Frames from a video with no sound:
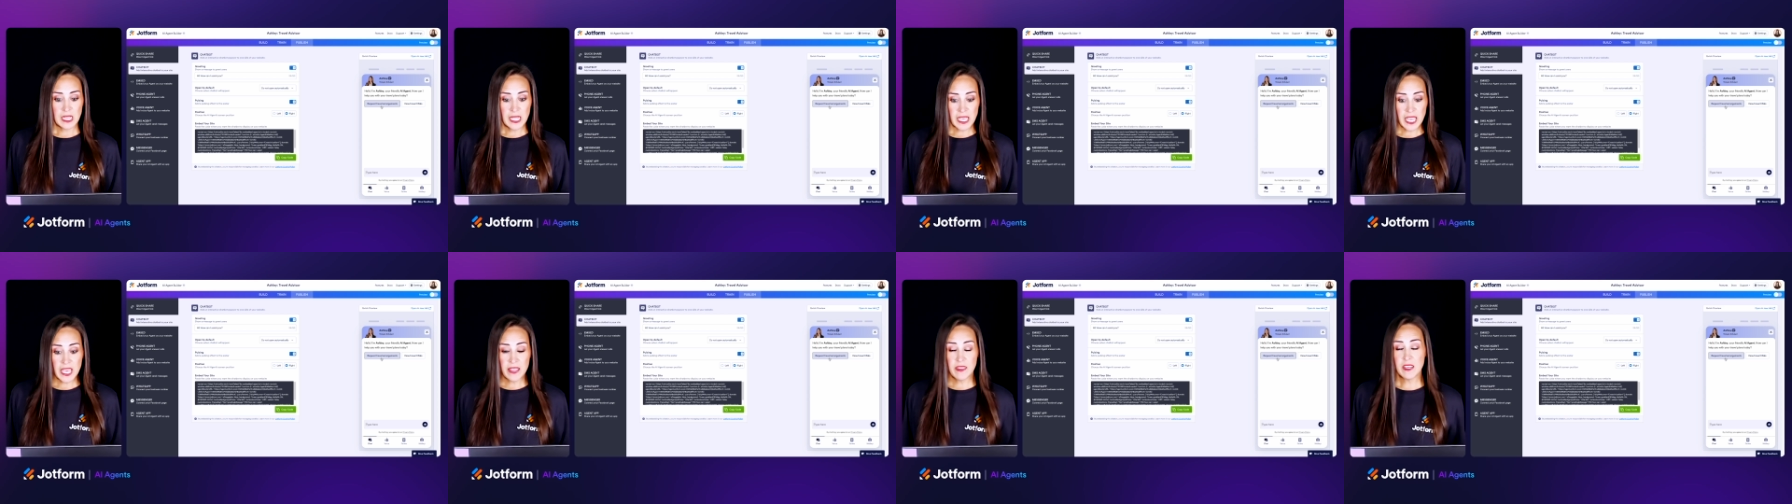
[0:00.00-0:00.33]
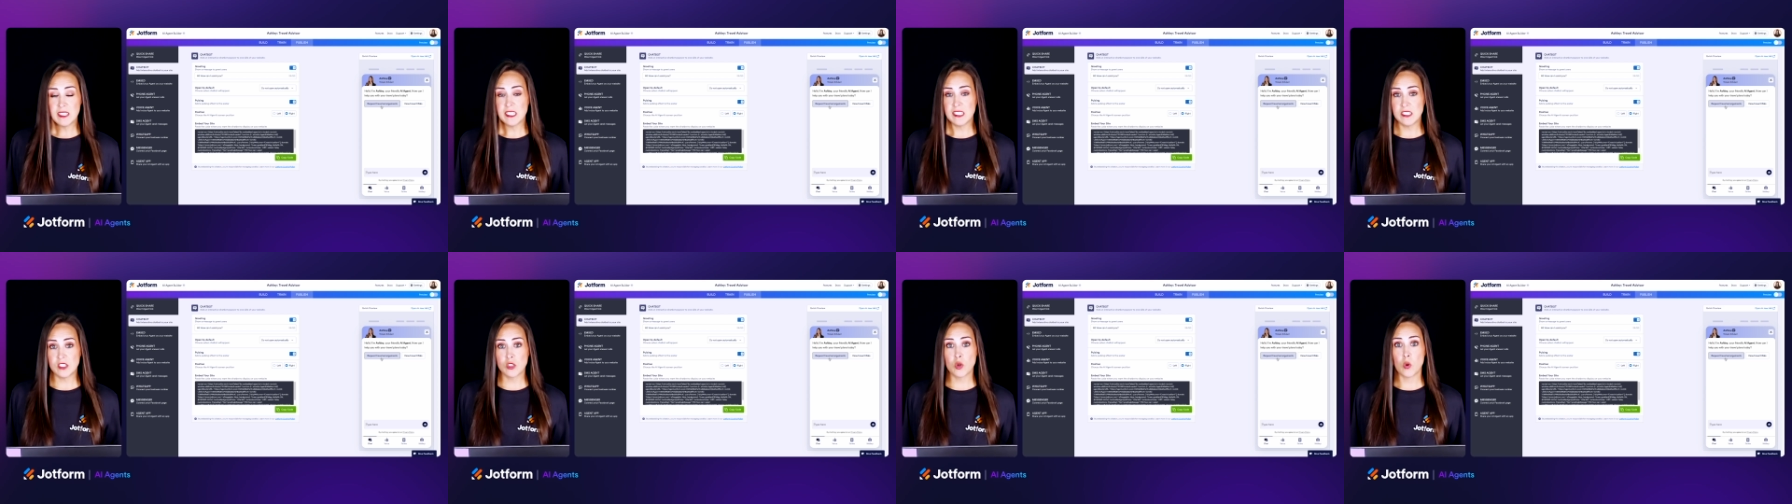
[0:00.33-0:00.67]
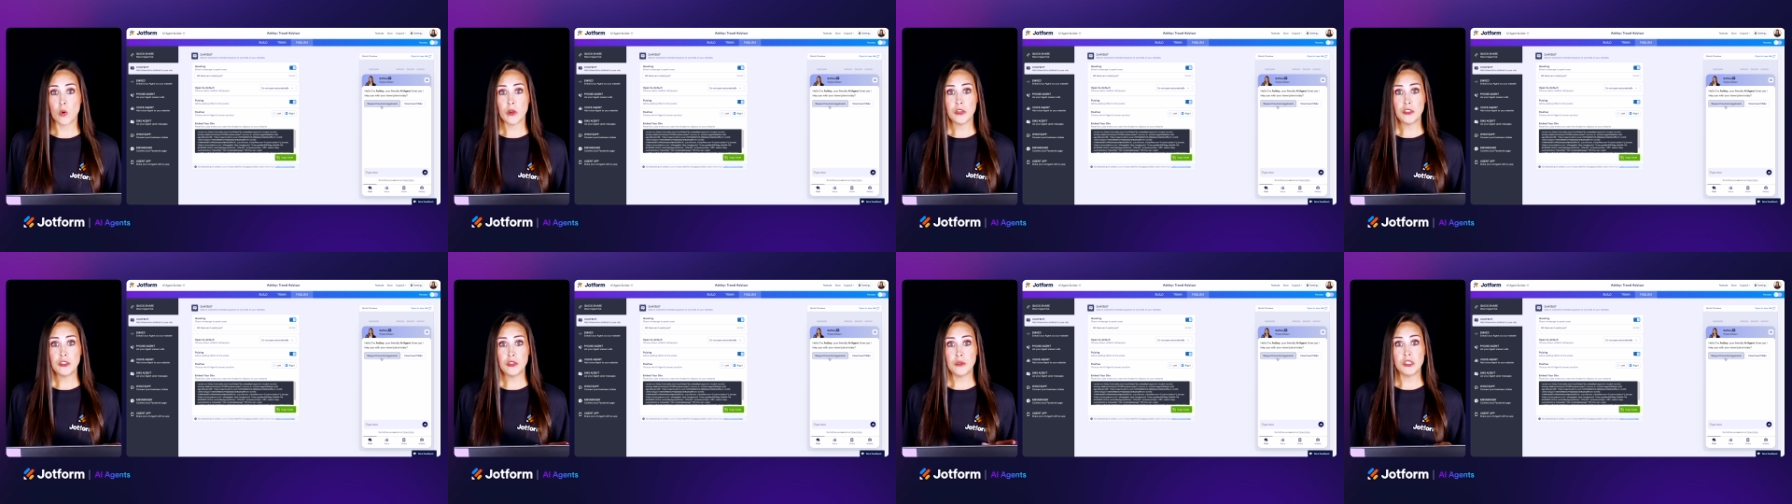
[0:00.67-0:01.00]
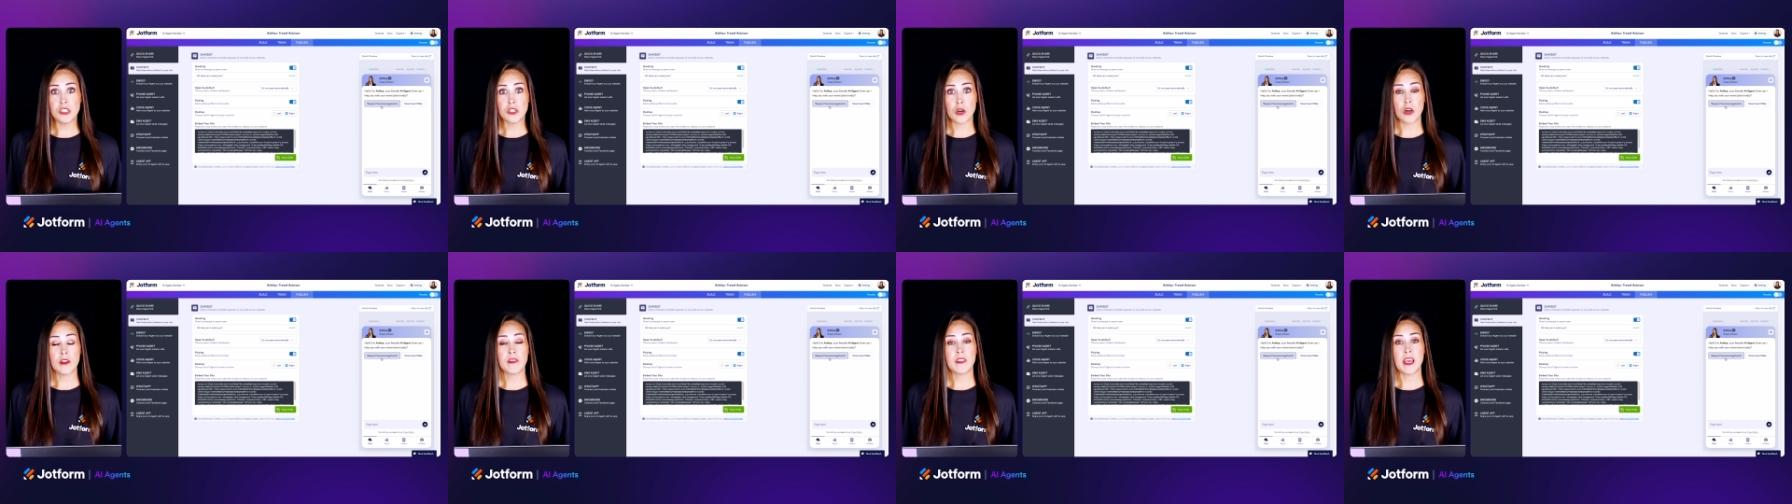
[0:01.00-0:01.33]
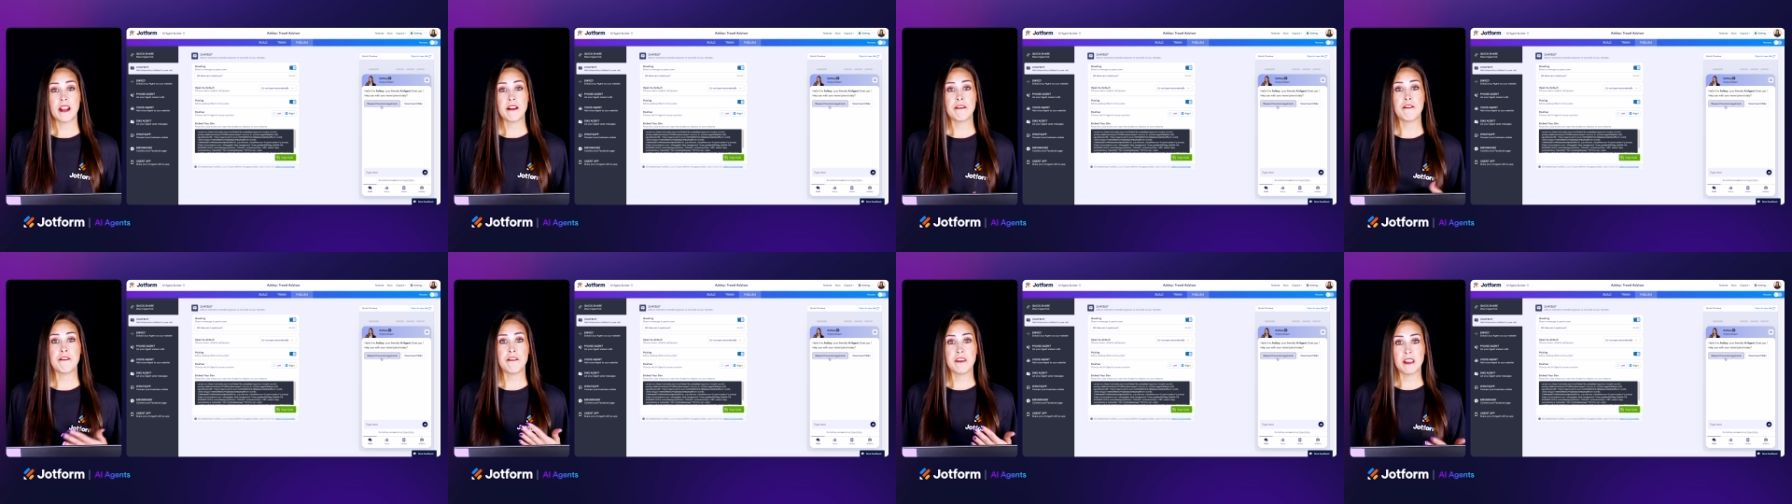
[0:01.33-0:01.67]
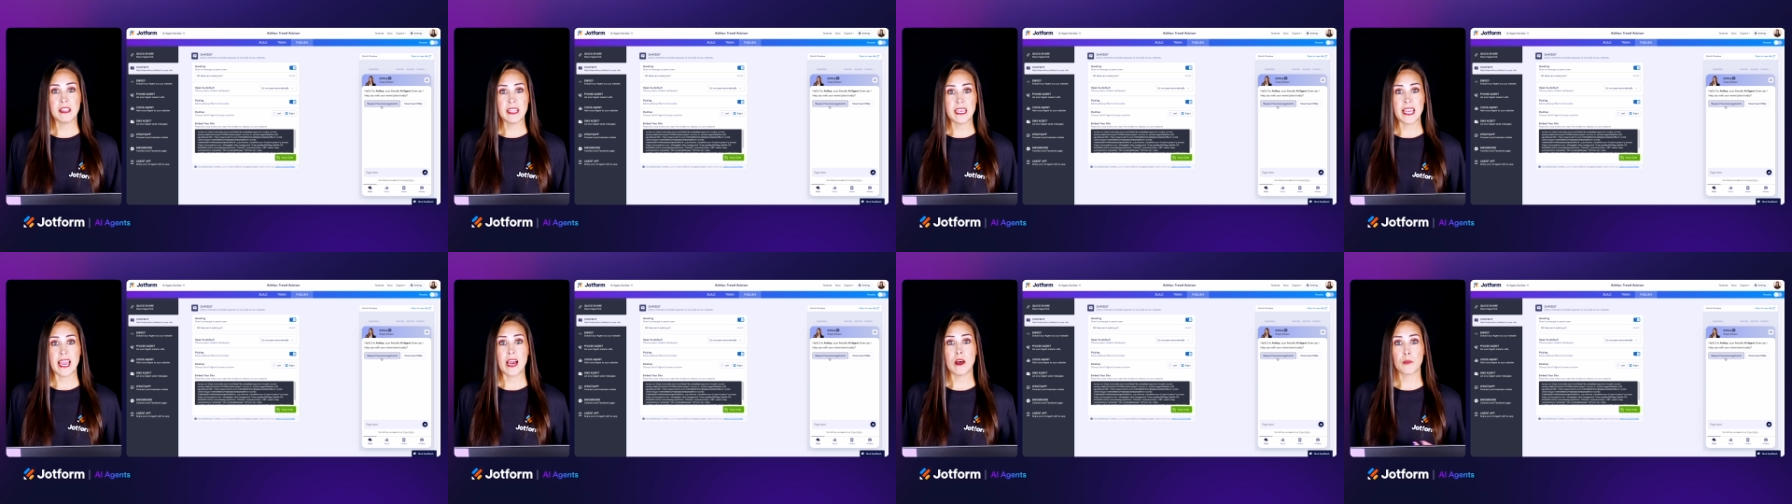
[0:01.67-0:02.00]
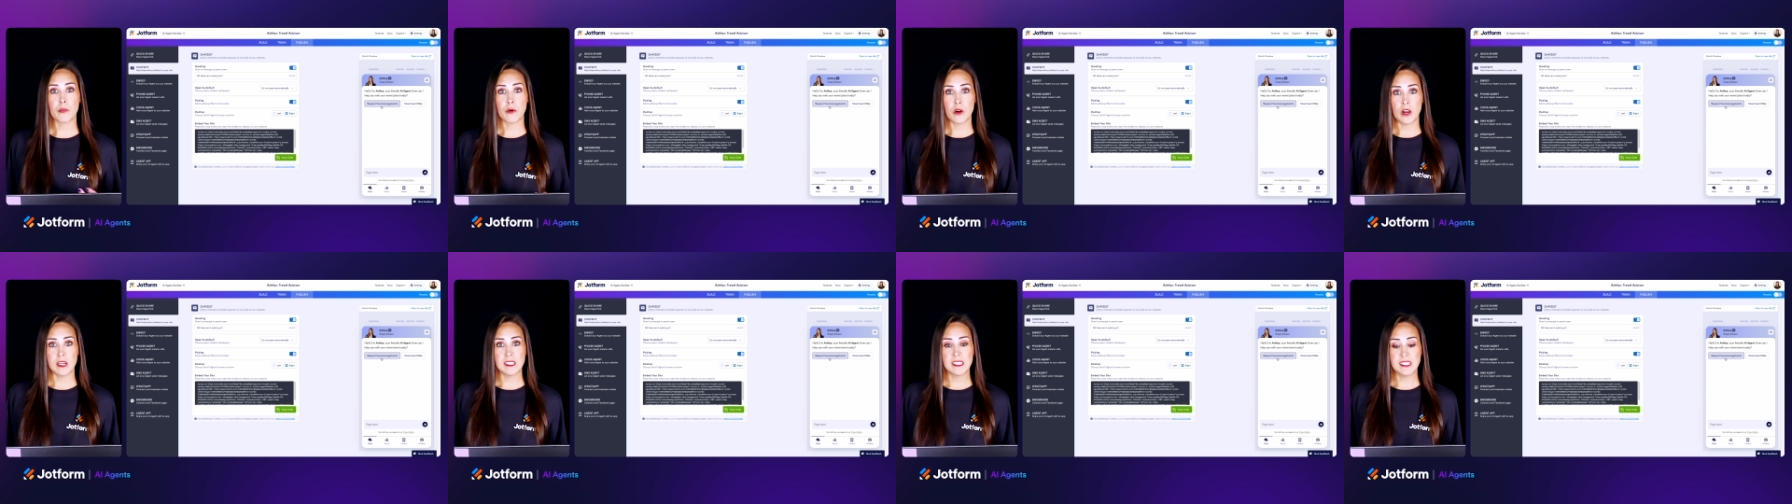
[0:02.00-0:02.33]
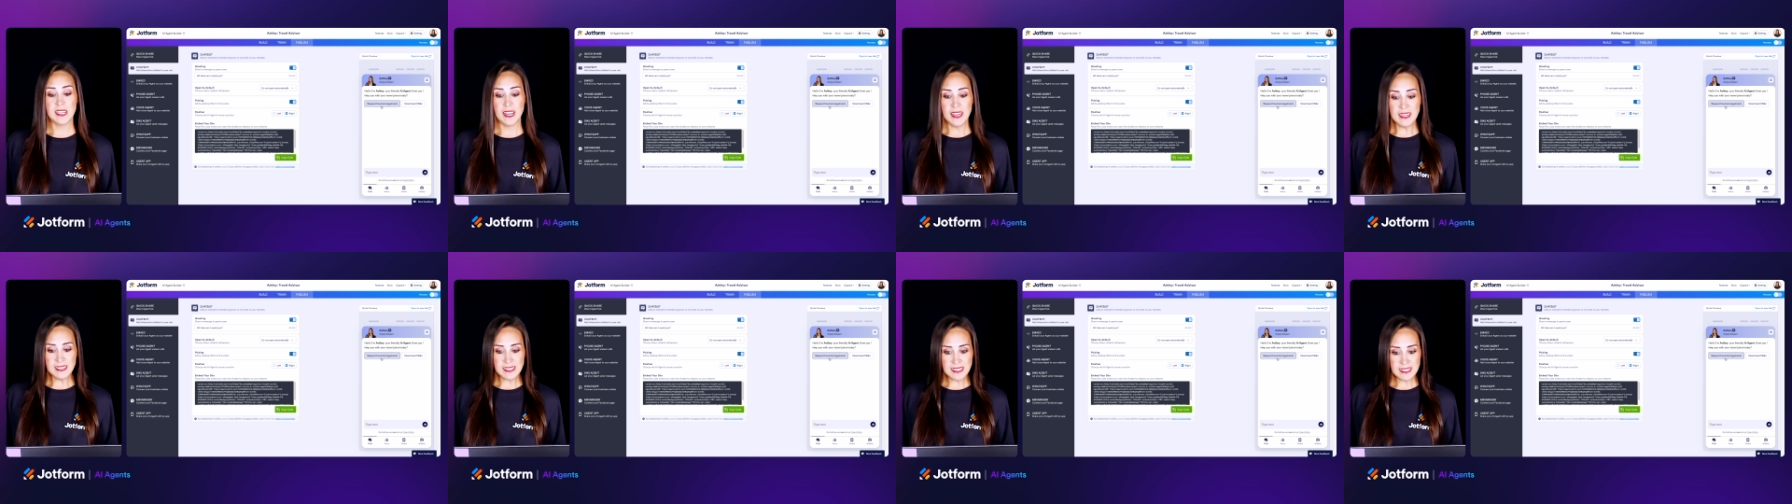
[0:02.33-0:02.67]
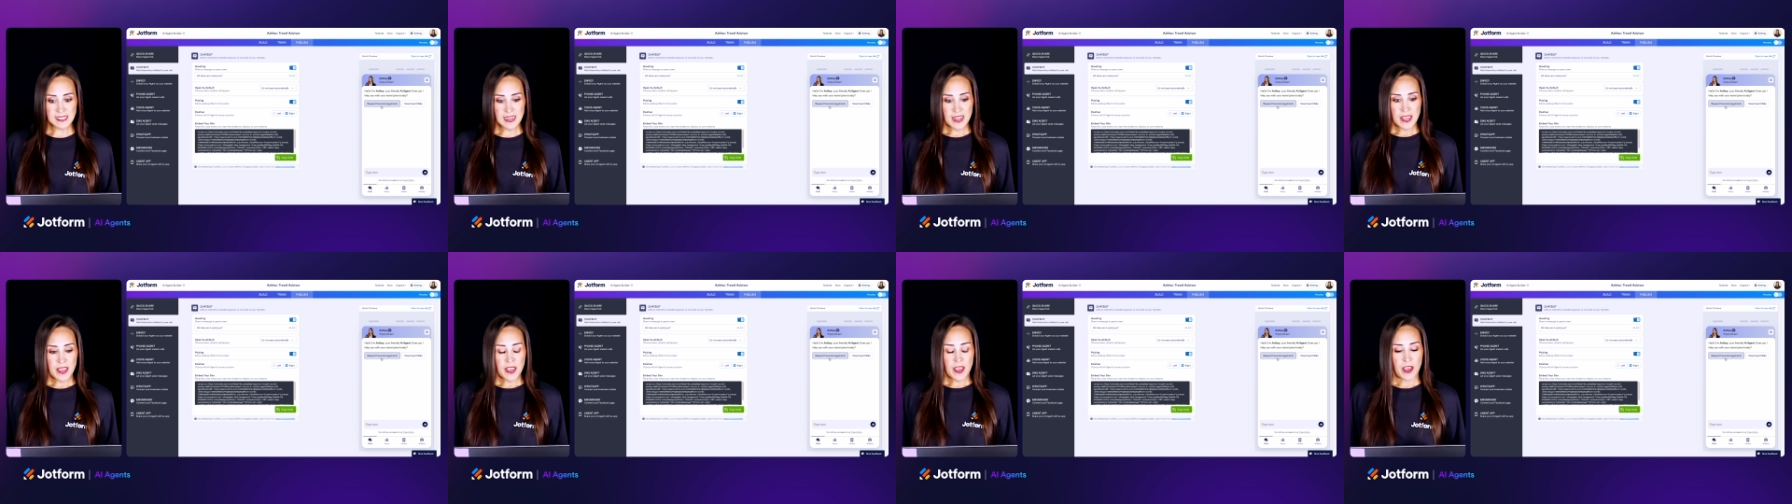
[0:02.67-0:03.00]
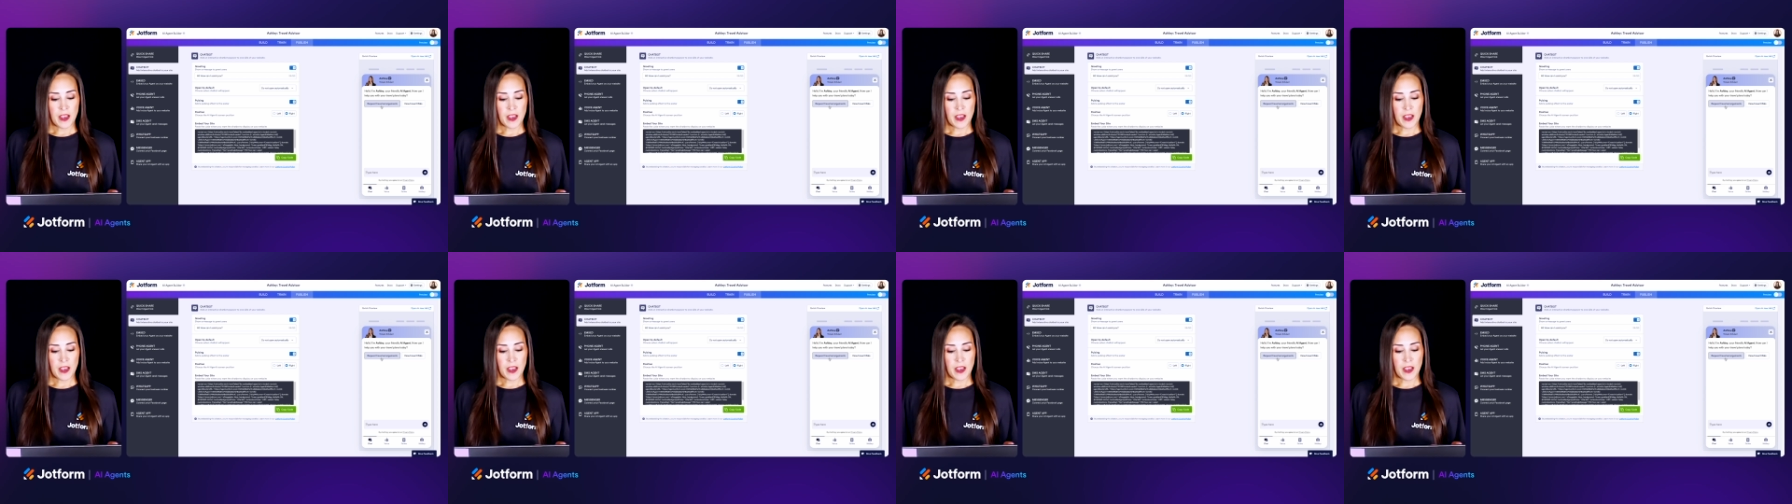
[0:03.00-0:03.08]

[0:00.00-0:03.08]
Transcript: Clicking this is going to start that filling out process